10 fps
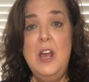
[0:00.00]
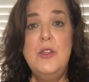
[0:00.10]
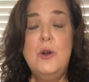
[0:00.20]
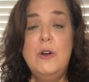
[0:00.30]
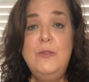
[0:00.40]

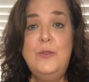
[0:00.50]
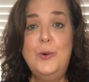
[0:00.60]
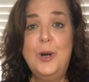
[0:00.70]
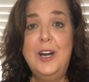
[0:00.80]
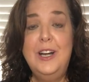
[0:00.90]
There are
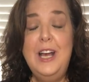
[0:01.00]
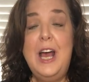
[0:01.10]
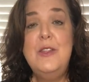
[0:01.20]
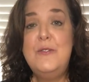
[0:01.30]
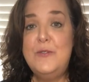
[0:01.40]
four,
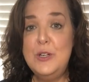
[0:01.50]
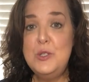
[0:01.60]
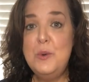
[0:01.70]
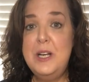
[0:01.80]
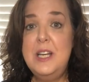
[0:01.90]
and the
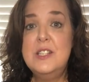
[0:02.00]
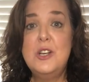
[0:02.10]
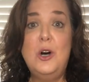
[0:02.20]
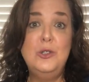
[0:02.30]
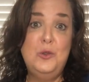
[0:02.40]
first one is
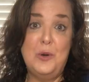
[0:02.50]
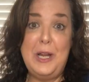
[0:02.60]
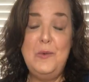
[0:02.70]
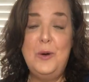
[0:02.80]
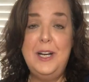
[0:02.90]
called
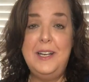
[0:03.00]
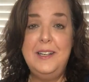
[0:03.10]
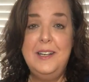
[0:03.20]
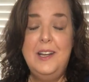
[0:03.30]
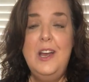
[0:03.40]
grade one.
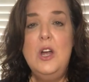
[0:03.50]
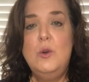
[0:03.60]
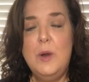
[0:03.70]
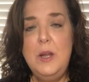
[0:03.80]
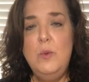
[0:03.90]

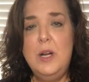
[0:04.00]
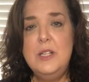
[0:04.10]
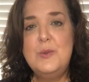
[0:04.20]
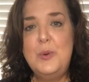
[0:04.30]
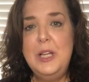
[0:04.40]
Grade one
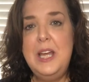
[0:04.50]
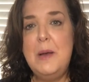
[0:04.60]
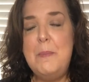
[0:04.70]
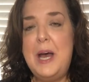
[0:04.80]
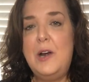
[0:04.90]
is really
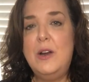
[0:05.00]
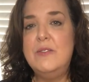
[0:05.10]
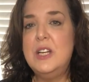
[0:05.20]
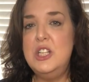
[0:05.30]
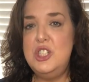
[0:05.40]
a matter
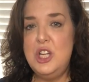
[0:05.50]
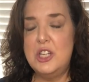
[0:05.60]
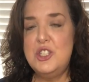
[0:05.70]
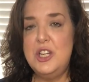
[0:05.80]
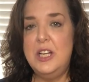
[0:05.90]
of
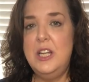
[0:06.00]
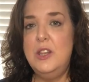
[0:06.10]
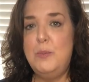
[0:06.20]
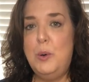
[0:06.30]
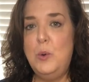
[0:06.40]
congestion in
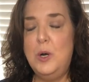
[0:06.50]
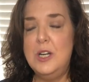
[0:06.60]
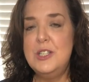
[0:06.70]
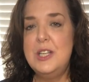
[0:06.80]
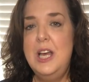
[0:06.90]
the
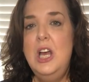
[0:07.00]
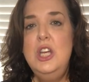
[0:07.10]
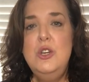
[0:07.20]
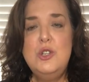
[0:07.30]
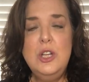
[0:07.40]
pores,
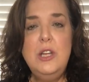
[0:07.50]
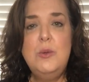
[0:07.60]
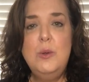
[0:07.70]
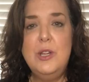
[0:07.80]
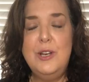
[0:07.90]
usually
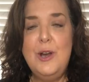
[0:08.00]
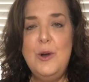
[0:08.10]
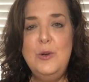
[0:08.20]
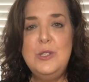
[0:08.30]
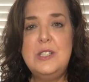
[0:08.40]
through the
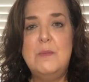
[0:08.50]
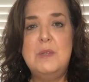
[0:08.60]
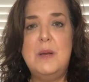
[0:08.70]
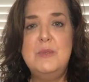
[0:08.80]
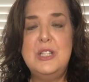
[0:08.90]
nose,
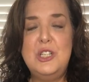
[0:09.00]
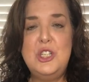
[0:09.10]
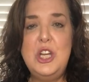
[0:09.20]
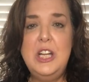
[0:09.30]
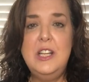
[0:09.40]
sometimes the
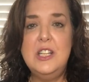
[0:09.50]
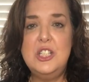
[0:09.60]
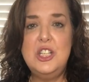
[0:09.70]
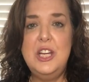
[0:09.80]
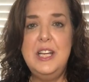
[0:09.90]
chin and the
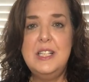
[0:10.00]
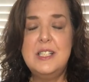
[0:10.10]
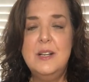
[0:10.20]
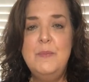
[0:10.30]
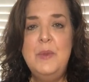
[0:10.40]
cheeks.